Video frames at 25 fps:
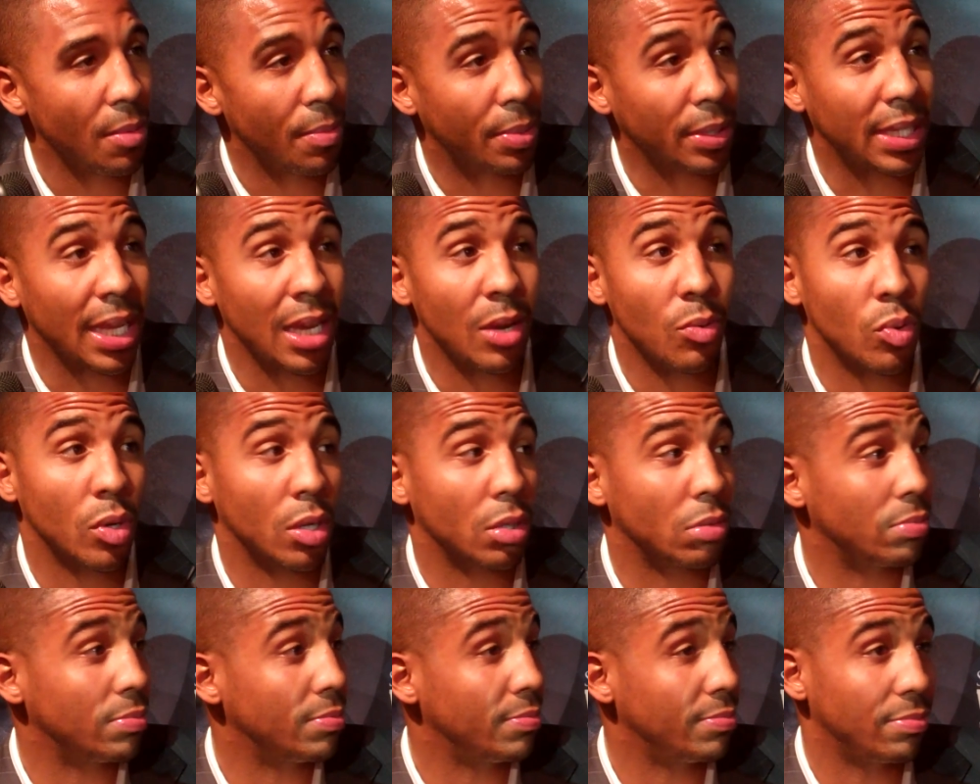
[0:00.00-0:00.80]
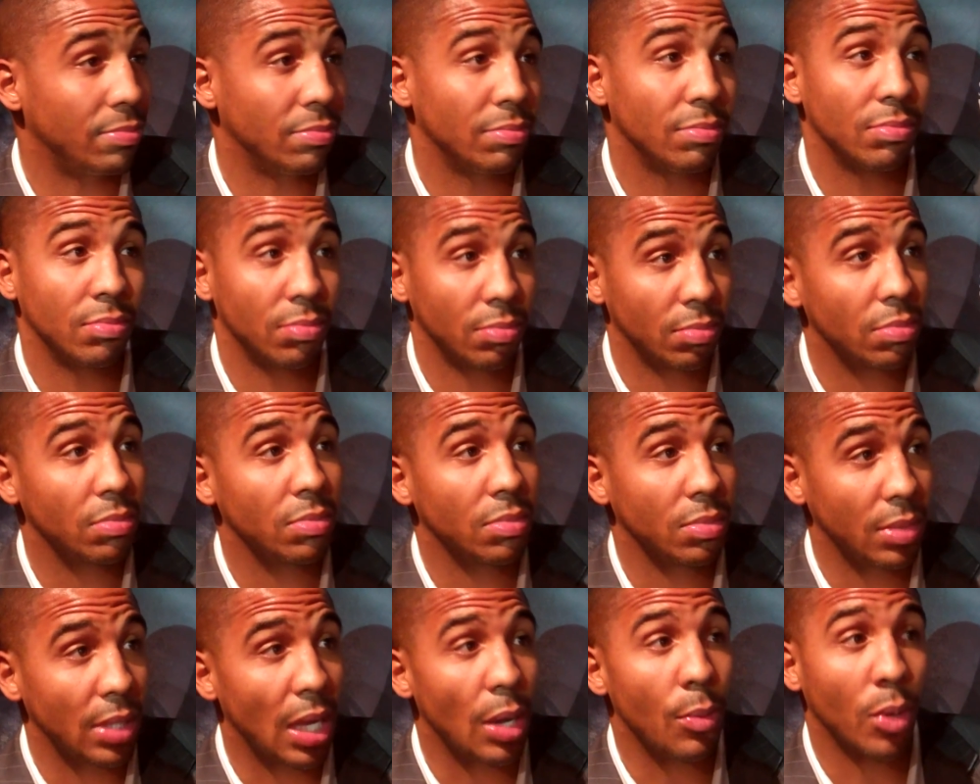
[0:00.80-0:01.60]
But they would
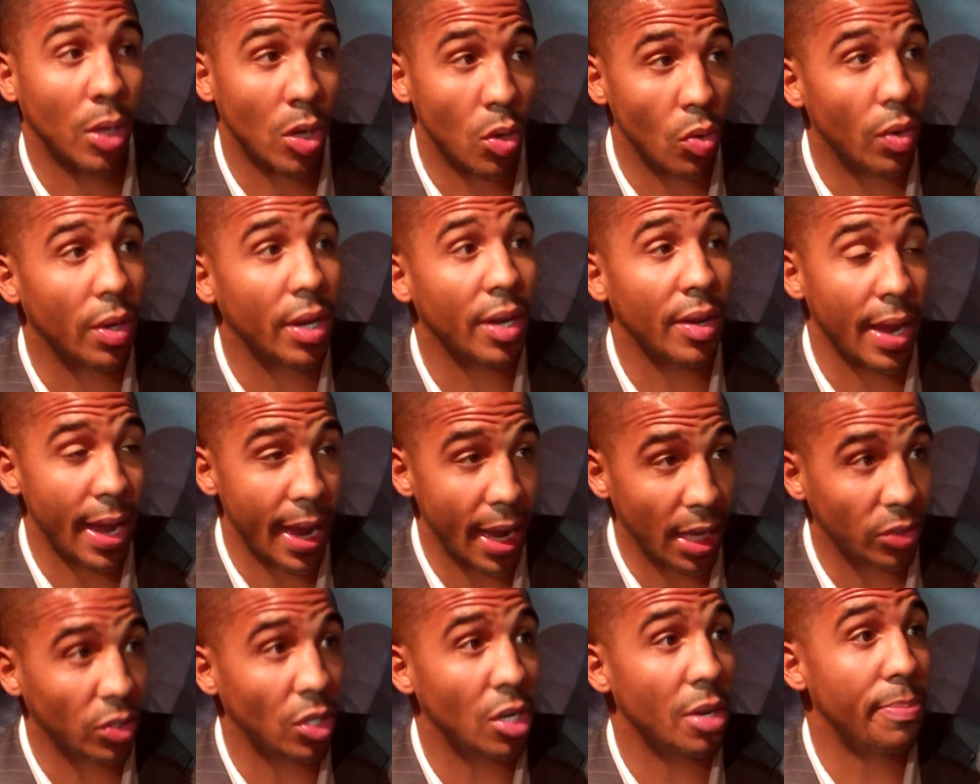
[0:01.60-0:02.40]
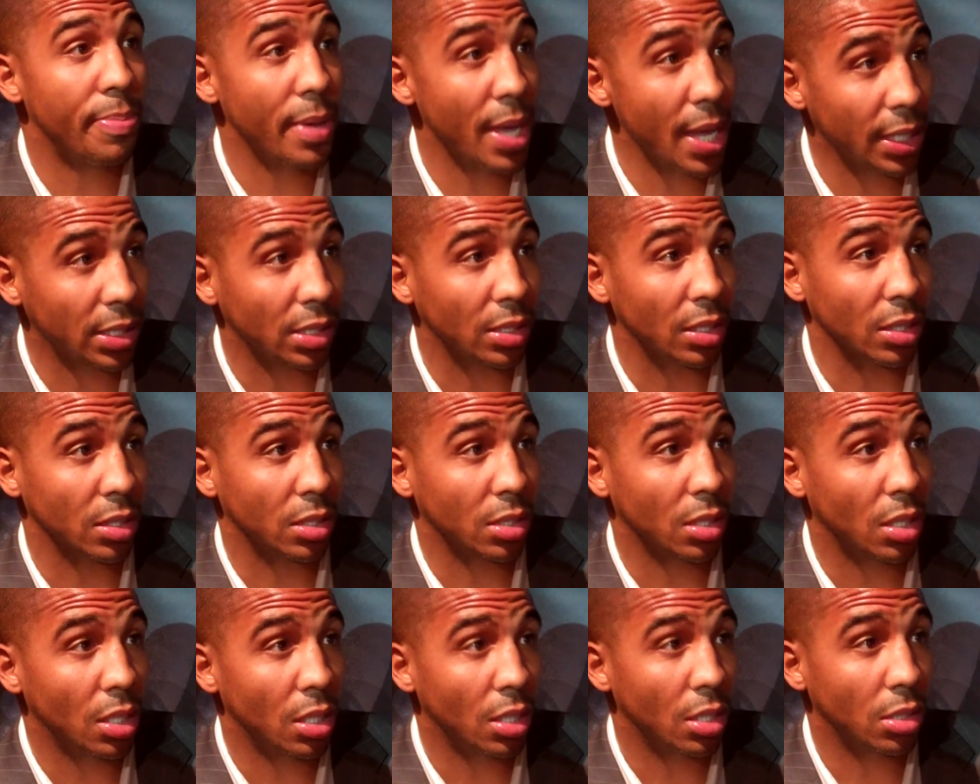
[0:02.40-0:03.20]
go in there and handle their
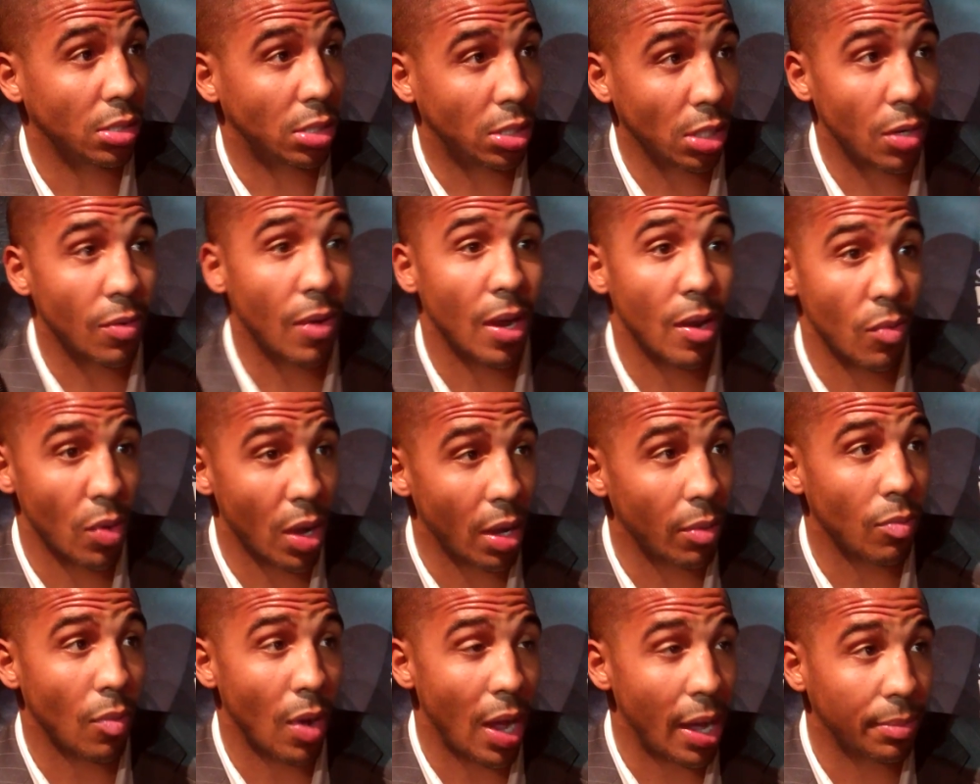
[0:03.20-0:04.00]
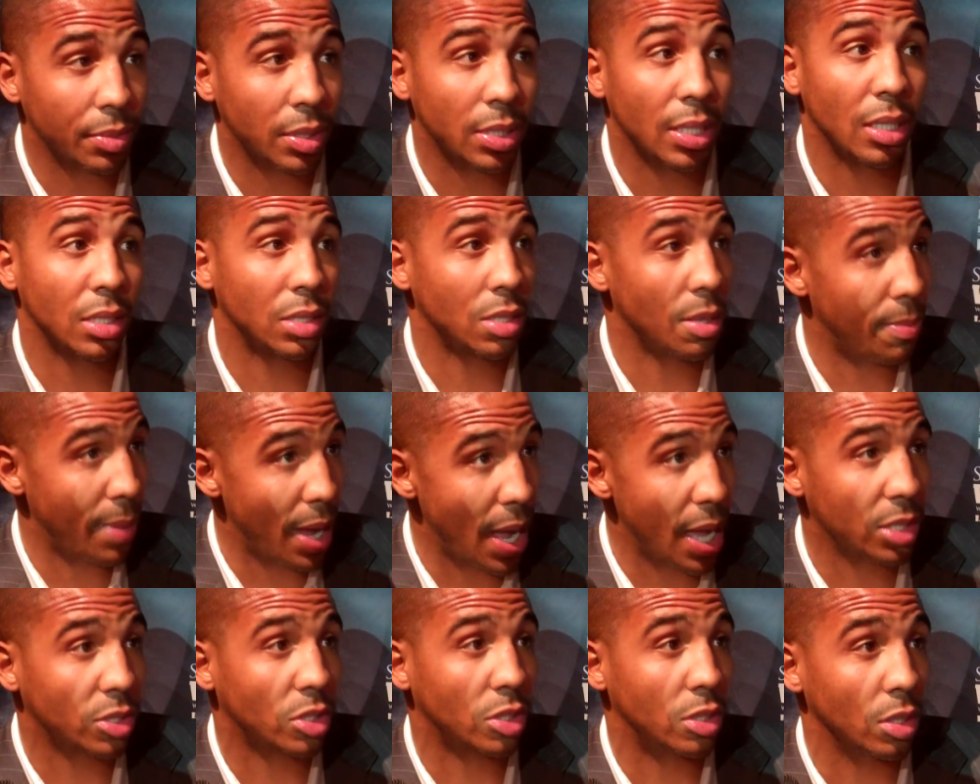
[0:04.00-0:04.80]
business. Sugar Ray Robinson is a
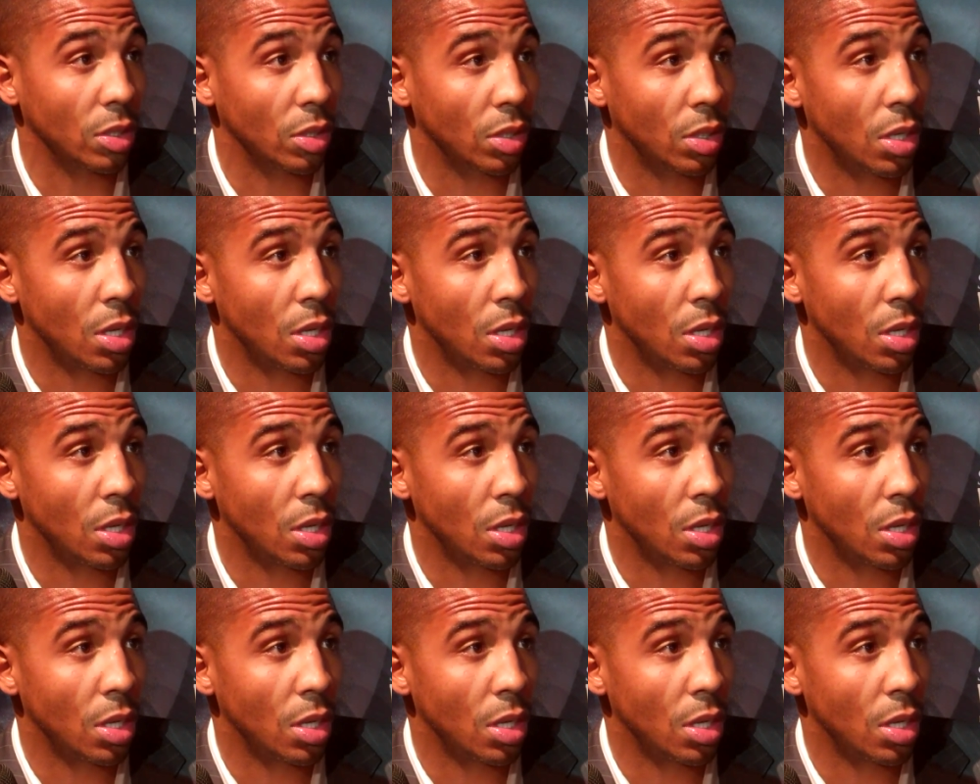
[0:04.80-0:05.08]
monster,